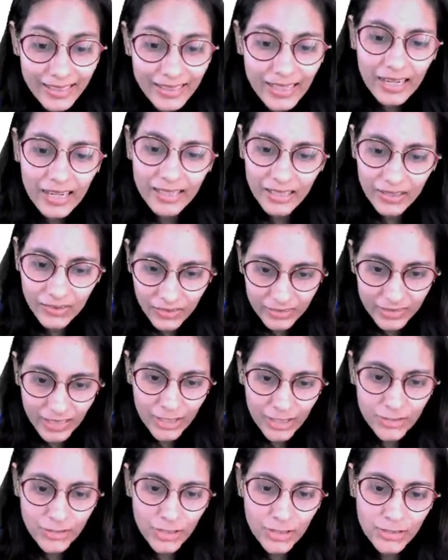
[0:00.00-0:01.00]
then
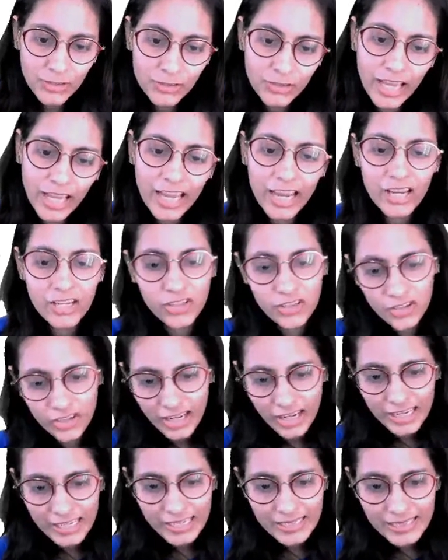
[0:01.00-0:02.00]
Alankrita is also there,
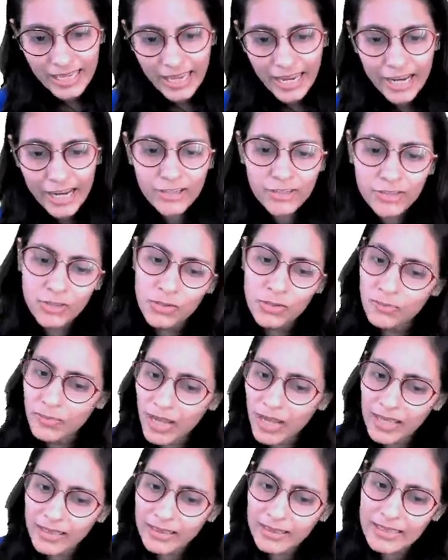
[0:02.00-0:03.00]
Shreya is there,
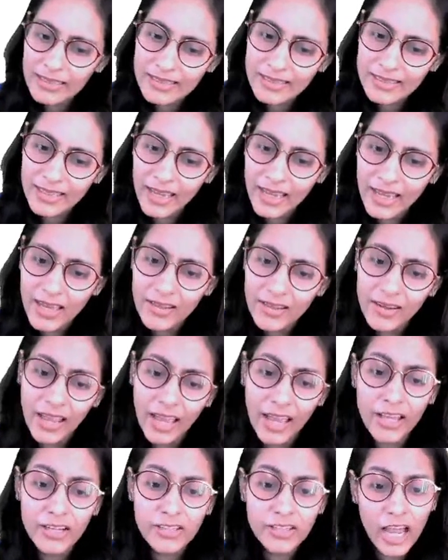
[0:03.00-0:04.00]
Somnath is there,
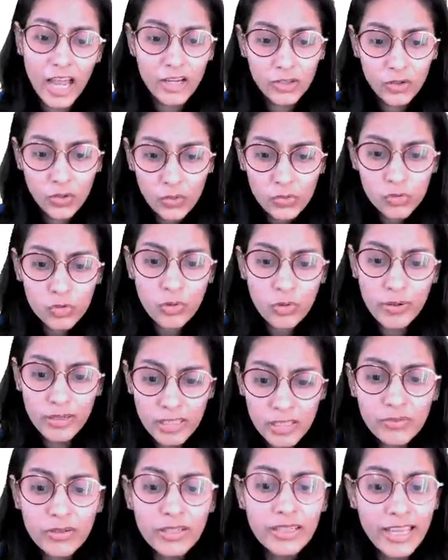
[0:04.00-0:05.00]
and I know
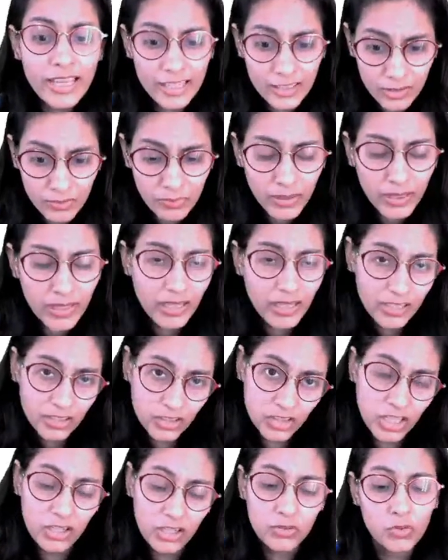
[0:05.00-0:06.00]
nobody will guess me.
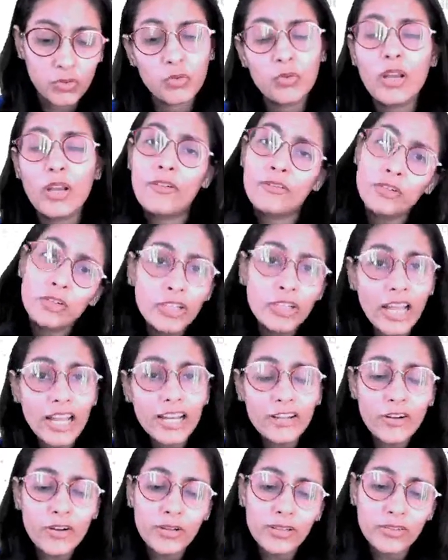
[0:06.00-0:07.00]
Acha, so you'll have to
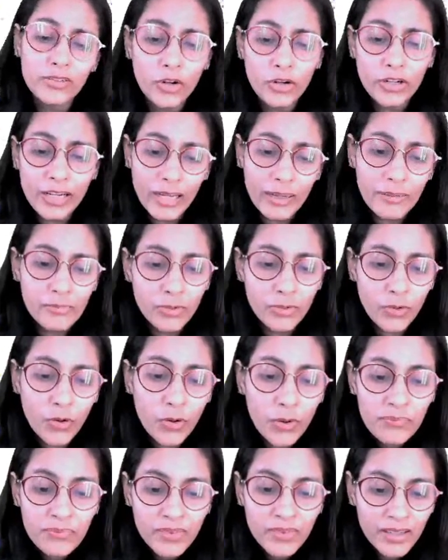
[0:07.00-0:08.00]
tell your name,
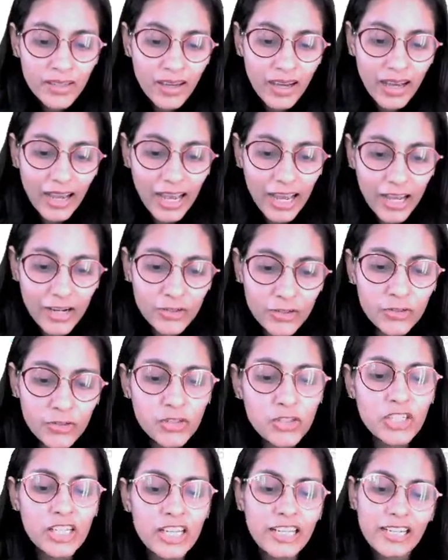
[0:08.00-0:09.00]
no? And
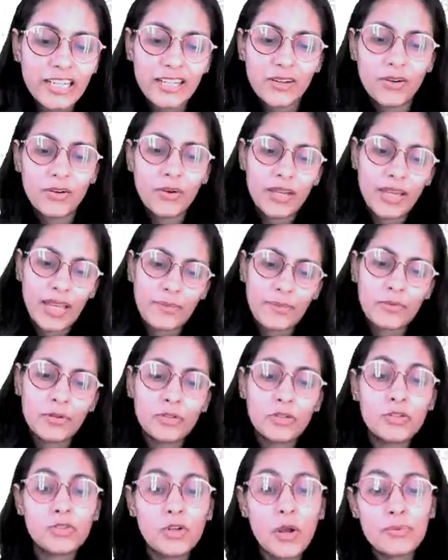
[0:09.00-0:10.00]
Rushil, okay, I'm
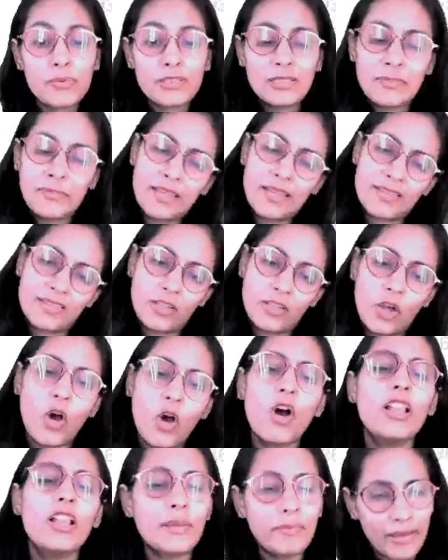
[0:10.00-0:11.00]
going to top CBSE.
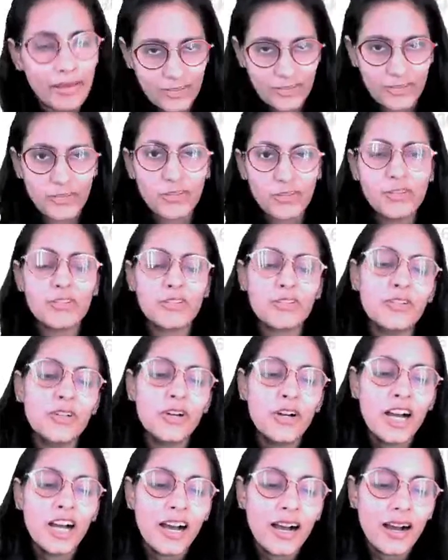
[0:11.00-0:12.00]
All the best to you too,
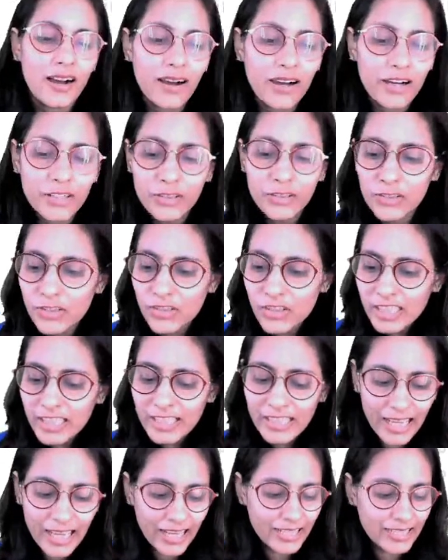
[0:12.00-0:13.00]

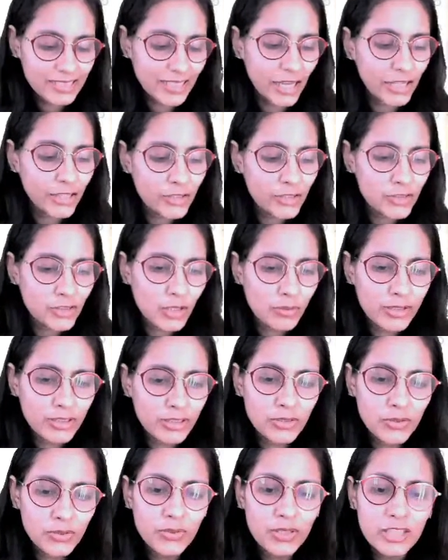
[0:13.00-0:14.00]
Rushil, and thank you so
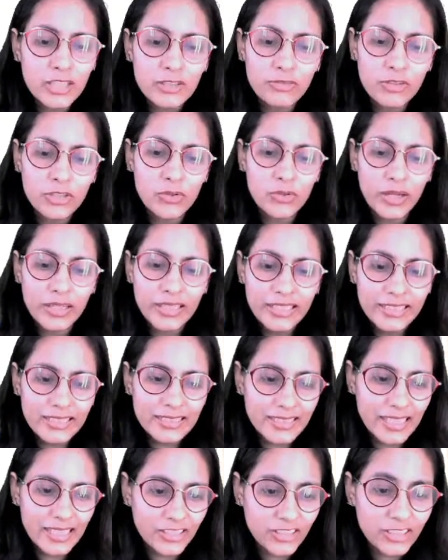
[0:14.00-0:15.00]
much, students, for joining
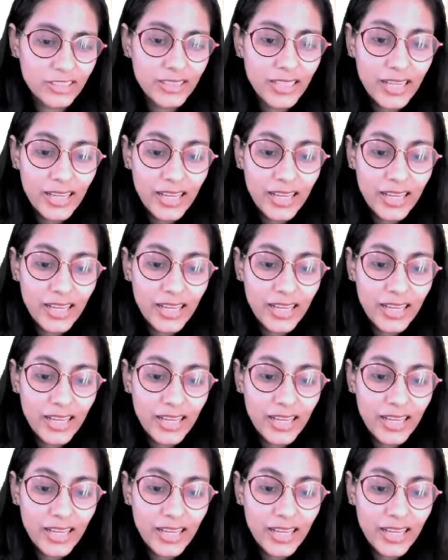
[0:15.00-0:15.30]
the session.